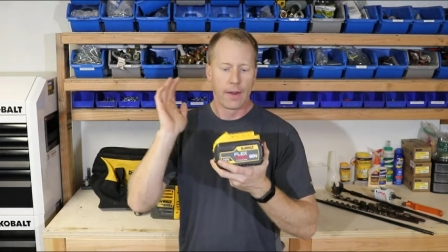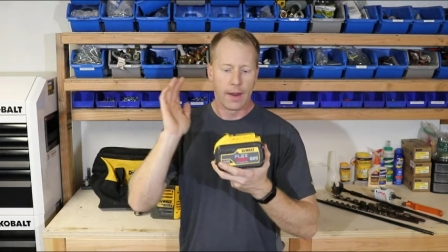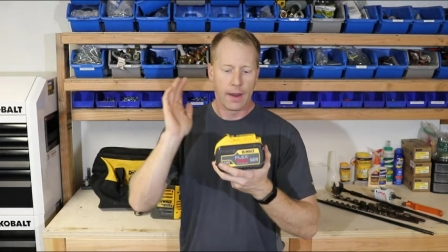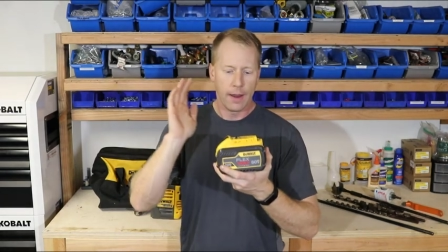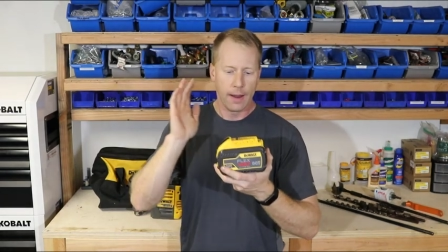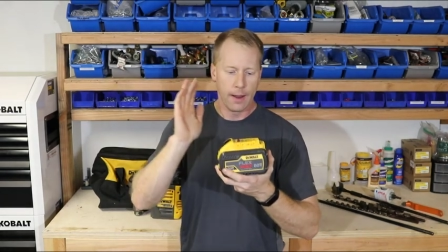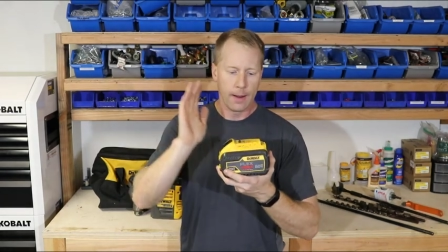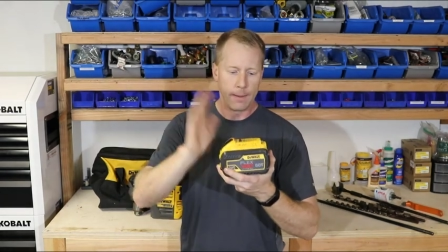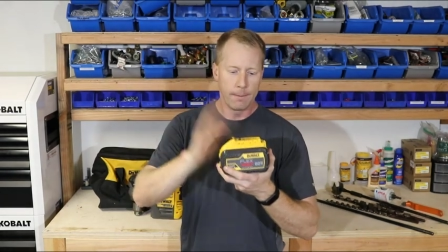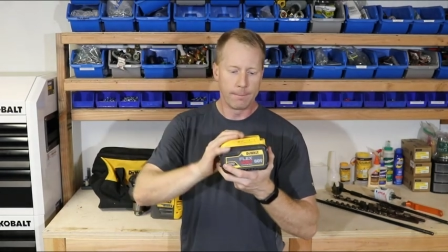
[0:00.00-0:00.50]

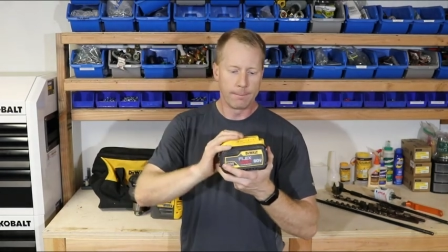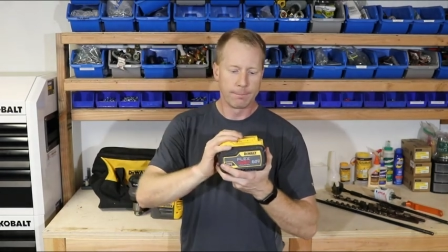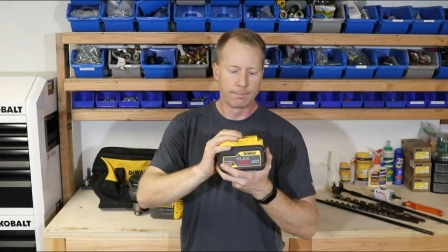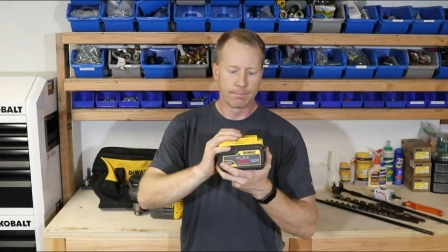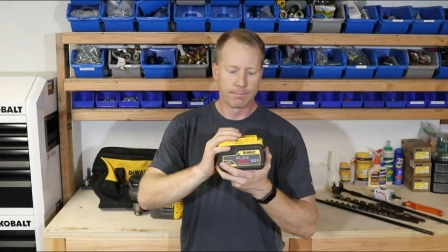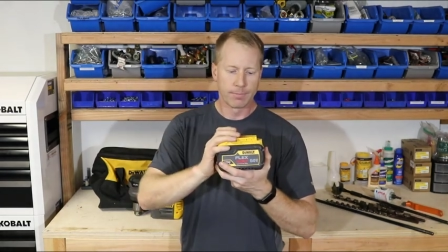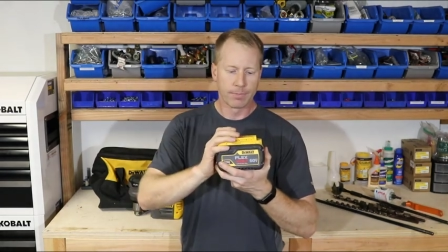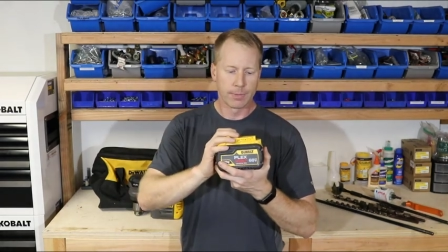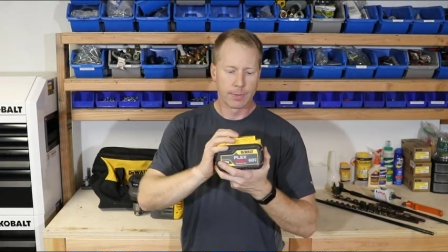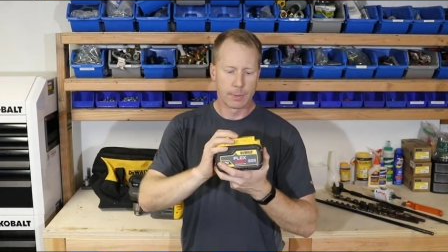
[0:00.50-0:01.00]

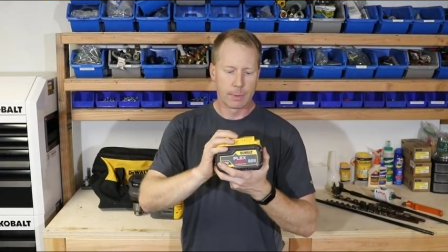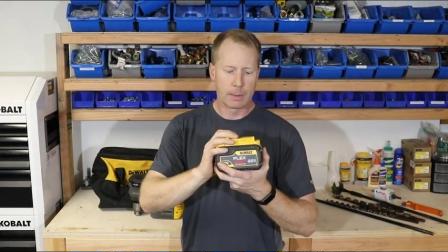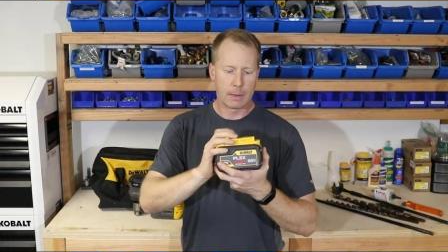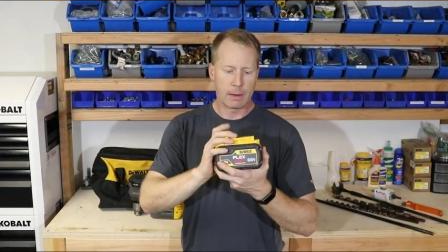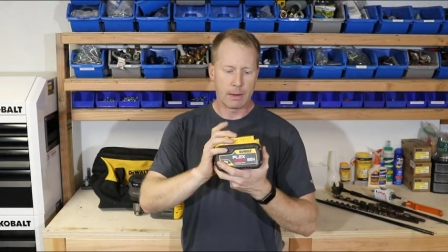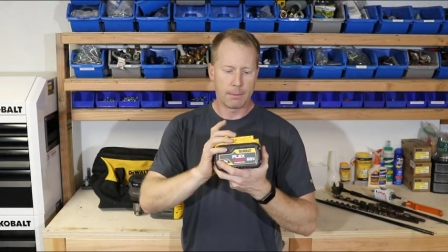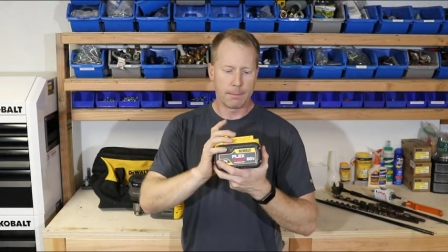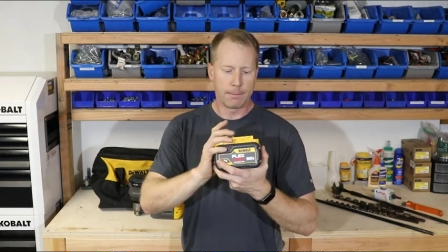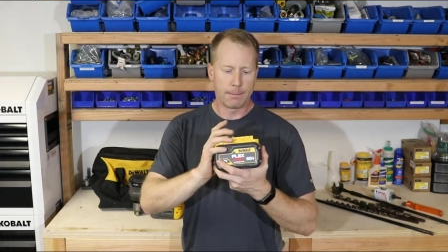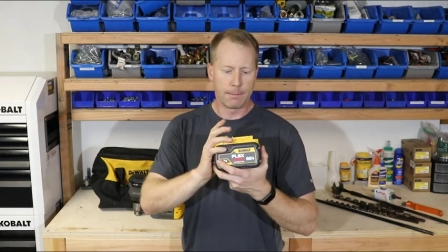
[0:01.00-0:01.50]

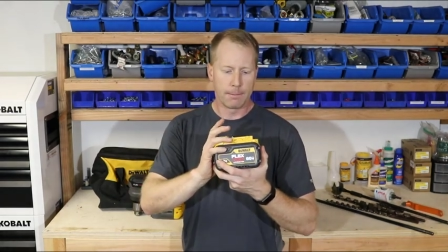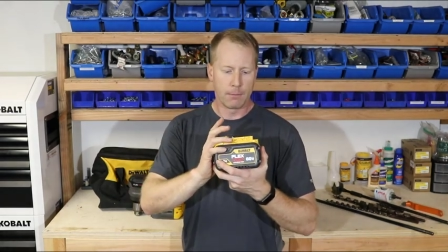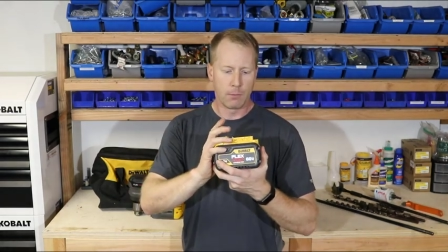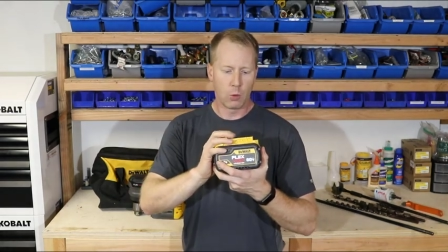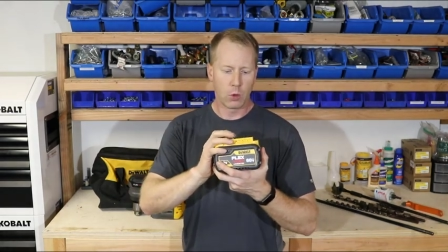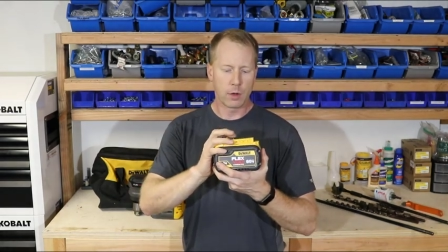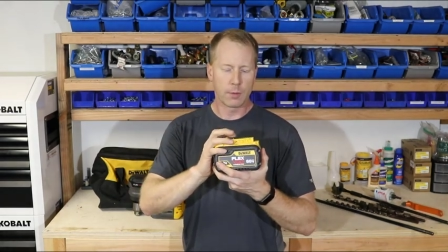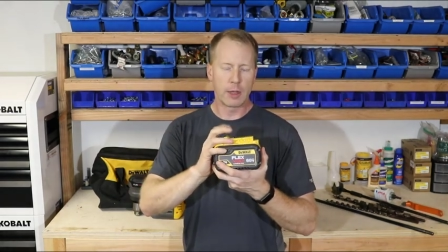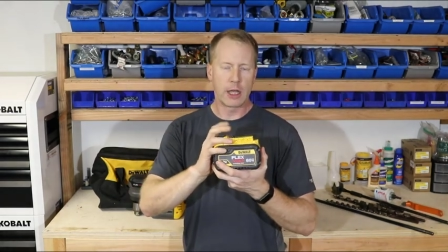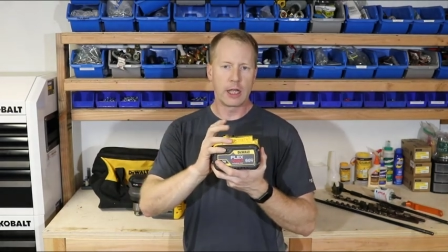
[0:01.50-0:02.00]

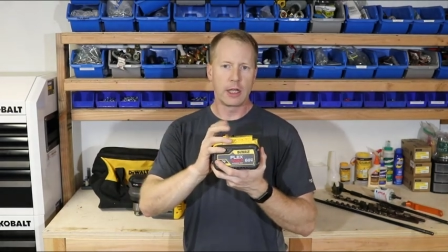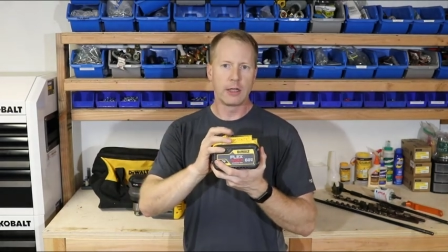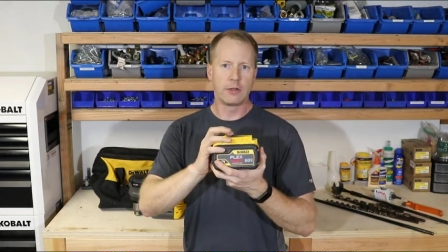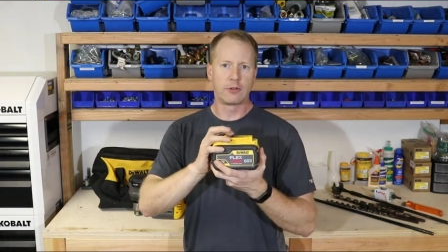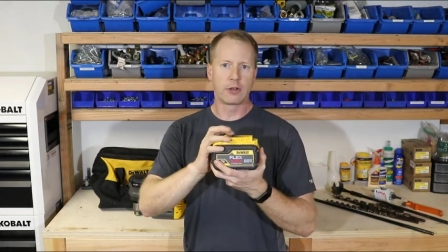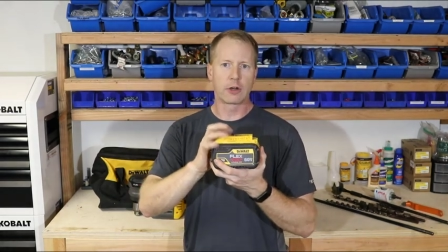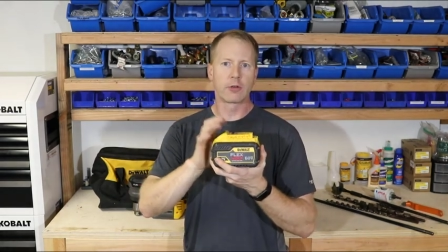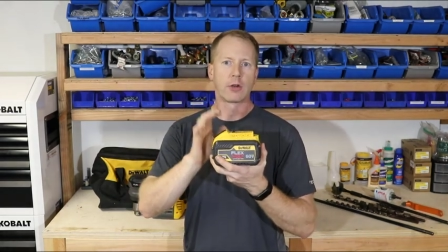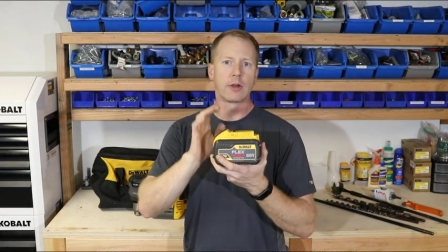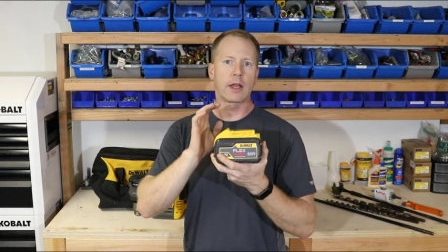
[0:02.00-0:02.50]
One of my
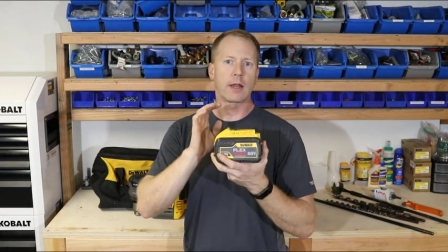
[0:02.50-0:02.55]
general